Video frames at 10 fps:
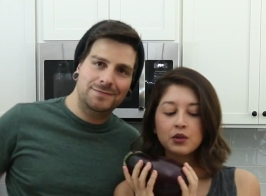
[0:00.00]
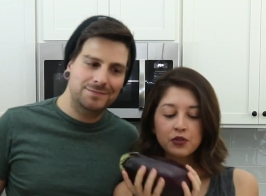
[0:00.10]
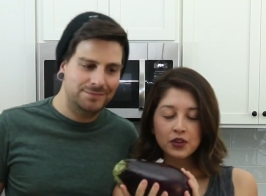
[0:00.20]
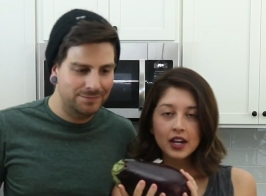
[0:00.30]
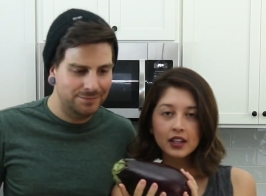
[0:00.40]
Speaker 1: So
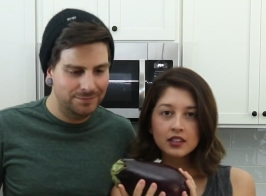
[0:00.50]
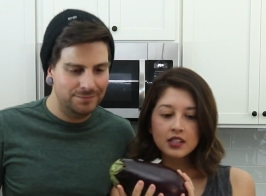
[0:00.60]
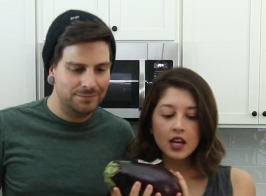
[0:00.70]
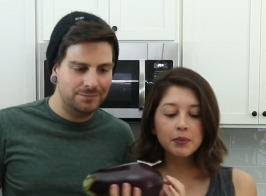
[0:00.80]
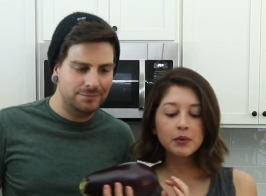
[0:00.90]
we're frying
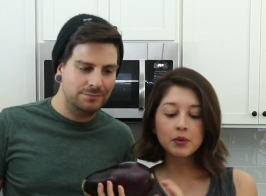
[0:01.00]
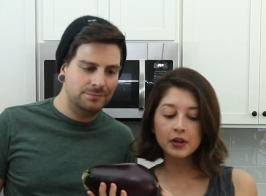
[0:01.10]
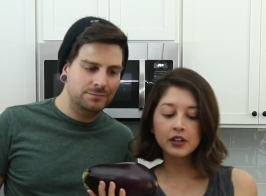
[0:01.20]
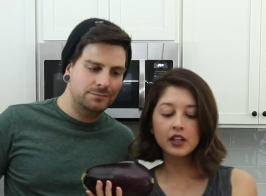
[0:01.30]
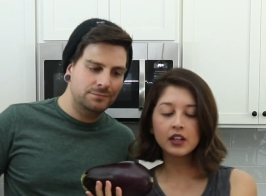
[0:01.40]
this up and
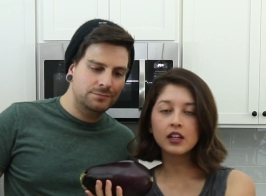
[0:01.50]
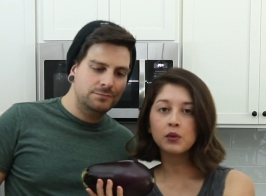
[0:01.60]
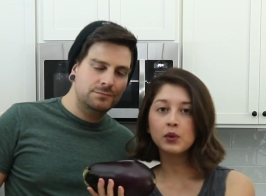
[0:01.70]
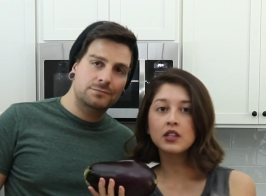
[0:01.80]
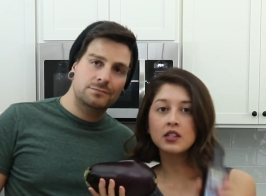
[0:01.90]
we're
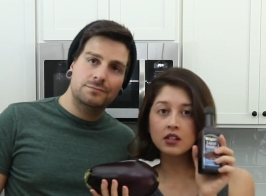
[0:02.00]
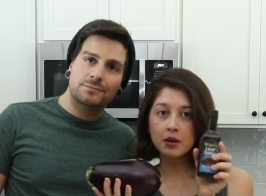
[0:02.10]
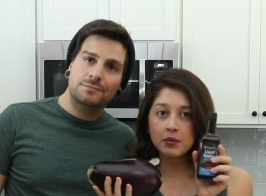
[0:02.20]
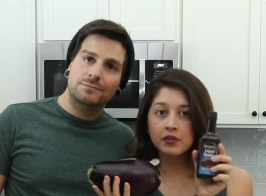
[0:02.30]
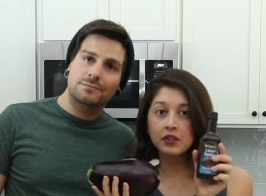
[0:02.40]
marinating it with
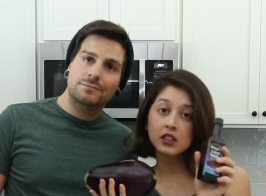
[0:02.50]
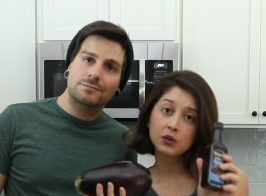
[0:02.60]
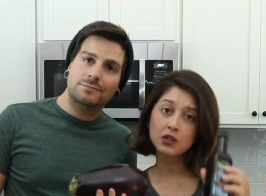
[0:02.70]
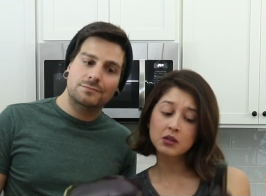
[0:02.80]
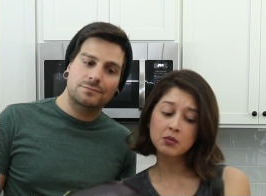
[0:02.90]
some of the
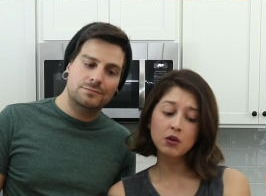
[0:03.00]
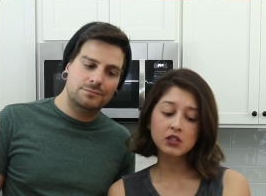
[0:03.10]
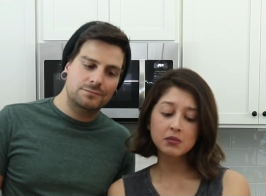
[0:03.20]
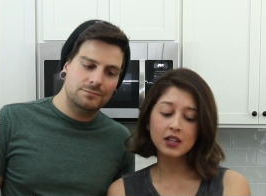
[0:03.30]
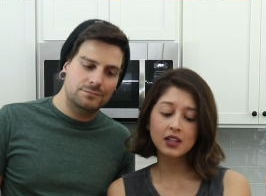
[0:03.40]
liquid
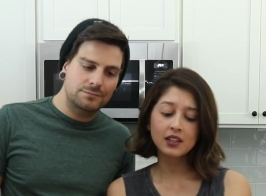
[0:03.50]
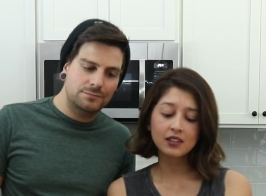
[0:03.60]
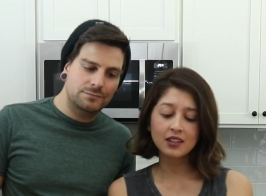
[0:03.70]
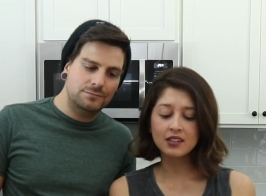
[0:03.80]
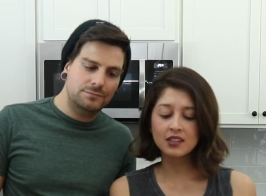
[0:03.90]
smoke to make
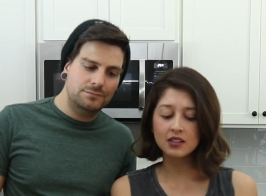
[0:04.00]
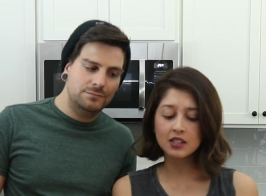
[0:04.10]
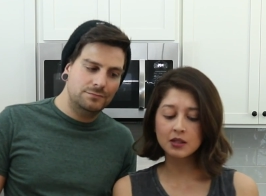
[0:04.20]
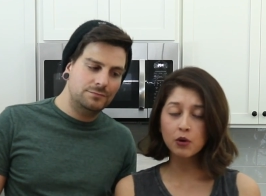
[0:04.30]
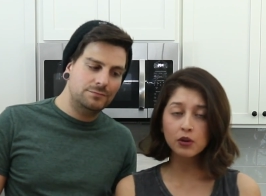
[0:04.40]
it nice
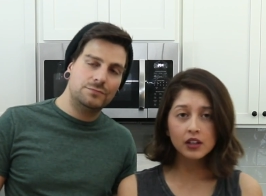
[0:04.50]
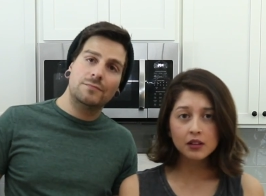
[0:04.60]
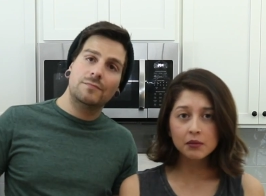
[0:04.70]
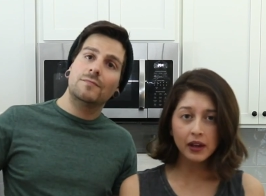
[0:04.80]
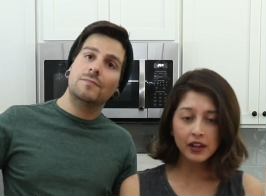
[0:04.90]
and
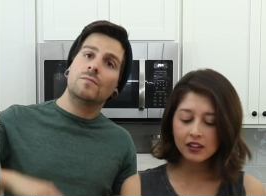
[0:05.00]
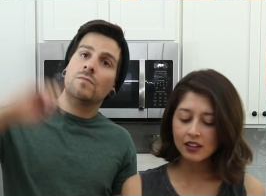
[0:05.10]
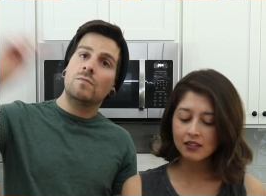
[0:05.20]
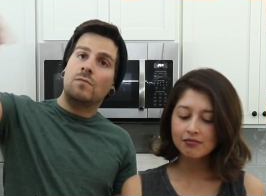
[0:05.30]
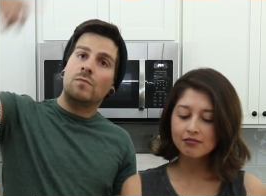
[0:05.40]
smoky and
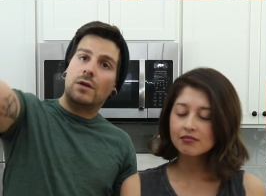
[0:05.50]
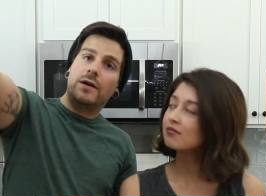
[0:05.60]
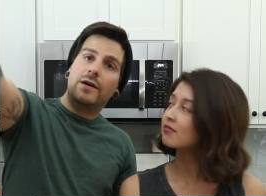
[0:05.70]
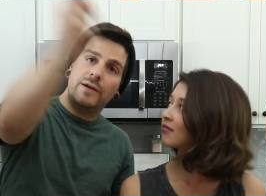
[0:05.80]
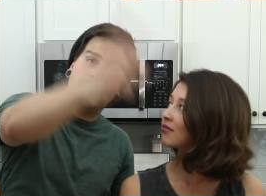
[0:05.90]
bacony.
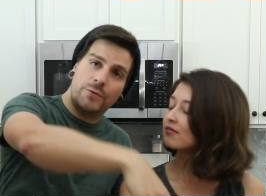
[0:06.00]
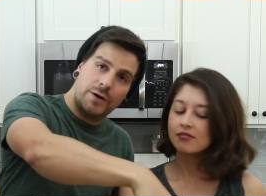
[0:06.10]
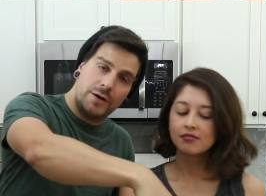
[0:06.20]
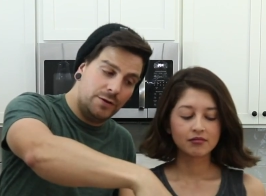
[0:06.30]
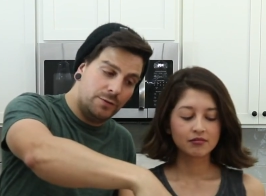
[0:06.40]
Speaker 2: And then
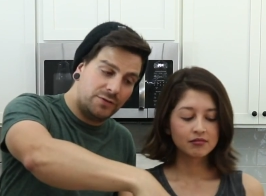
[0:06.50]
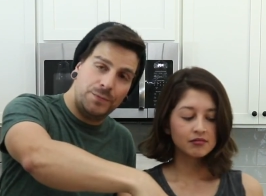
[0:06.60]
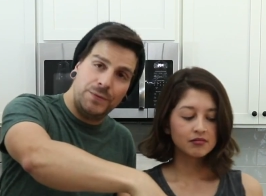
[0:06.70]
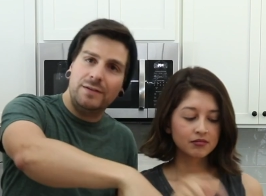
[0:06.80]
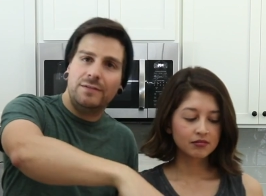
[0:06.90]
we're gonna use
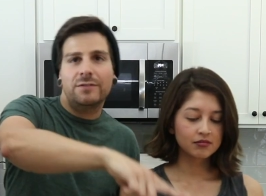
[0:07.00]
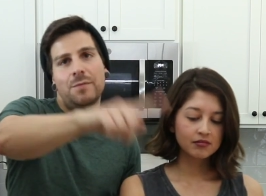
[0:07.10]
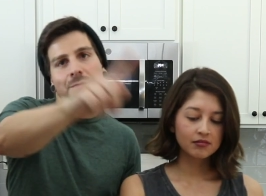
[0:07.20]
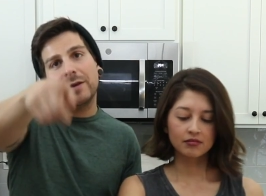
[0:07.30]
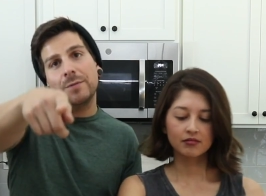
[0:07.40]
the
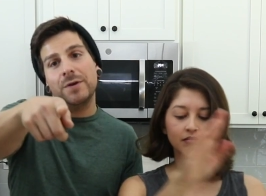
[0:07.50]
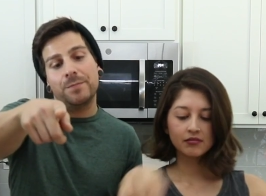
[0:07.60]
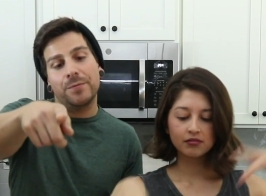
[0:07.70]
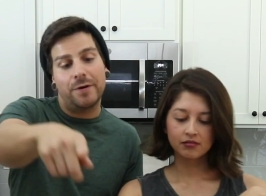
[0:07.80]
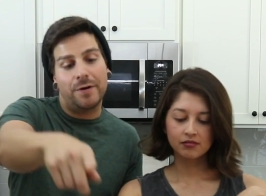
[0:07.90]
beets, make a
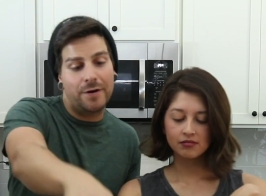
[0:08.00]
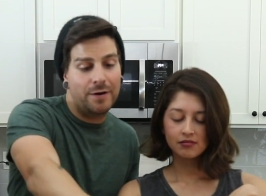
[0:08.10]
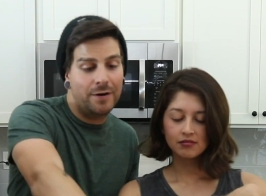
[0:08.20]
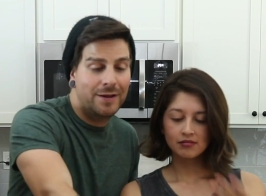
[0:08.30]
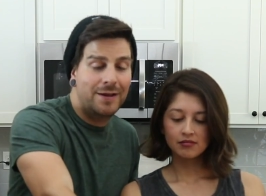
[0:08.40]
beet
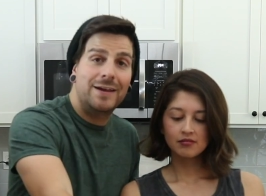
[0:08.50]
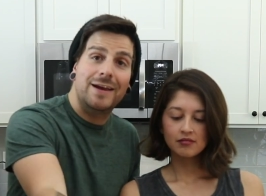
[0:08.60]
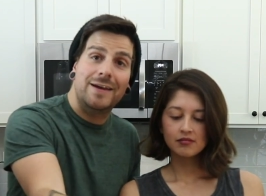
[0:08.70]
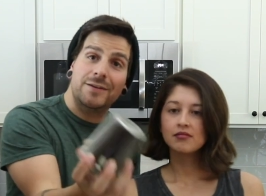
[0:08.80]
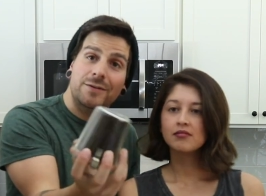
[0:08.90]
burger,
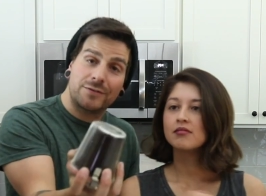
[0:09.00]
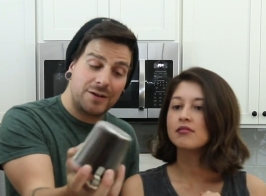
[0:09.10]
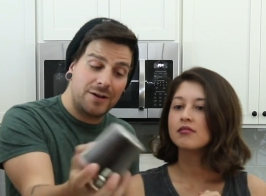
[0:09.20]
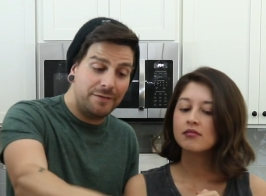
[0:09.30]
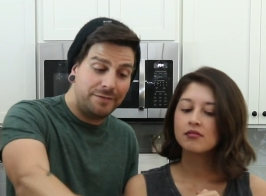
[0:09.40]
and then use
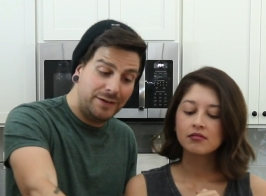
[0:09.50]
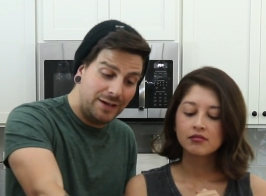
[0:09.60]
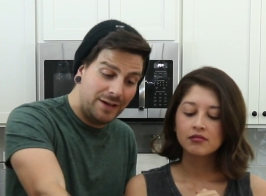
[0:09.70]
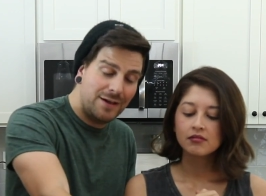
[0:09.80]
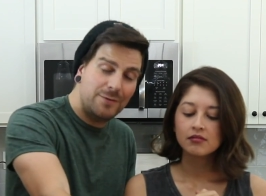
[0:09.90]
the
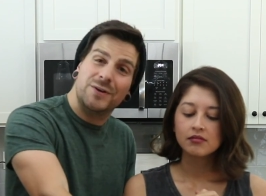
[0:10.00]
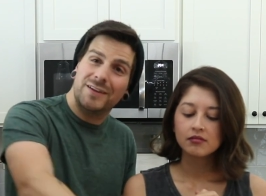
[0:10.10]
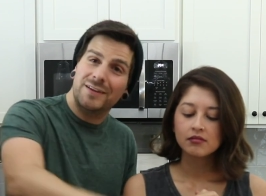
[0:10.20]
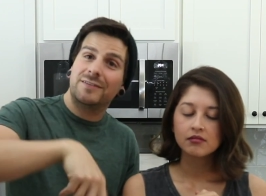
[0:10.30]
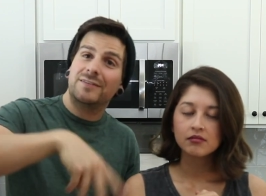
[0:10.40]
coffee
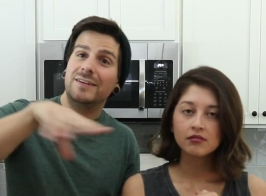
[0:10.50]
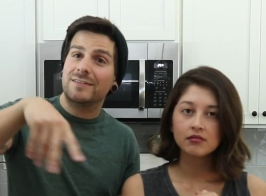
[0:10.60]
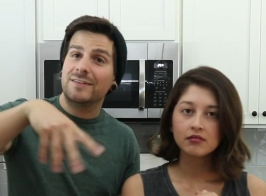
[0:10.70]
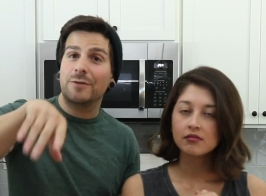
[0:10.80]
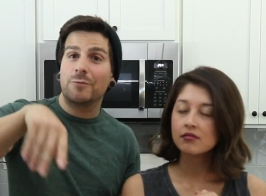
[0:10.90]
with a
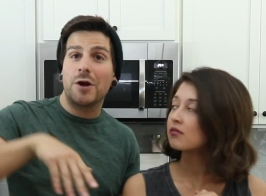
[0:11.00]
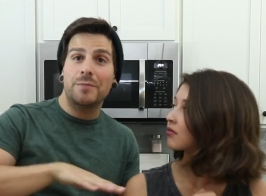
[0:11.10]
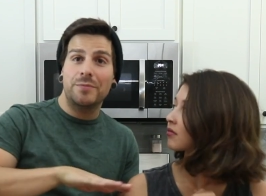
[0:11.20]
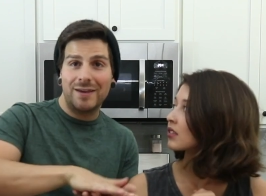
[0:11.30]
seasoning rub